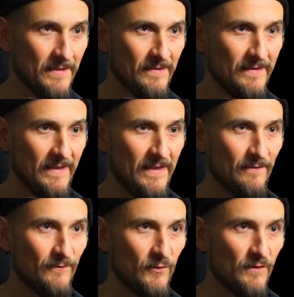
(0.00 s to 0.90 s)
It's not
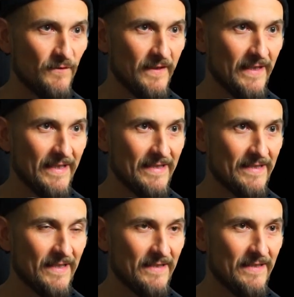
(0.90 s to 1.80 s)
wrong,
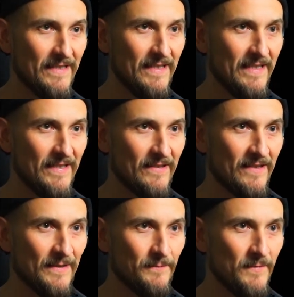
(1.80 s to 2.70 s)
but like I
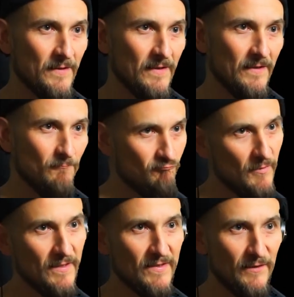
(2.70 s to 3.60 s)
said,
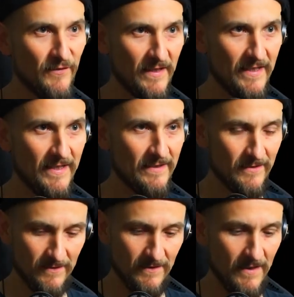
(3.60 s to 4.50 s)
I'd rather have the
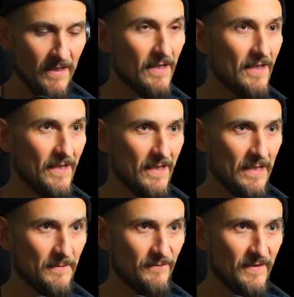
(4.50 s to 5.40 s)
white bass and
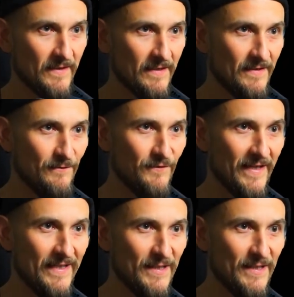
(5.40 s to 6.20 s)
largemouth bass right now.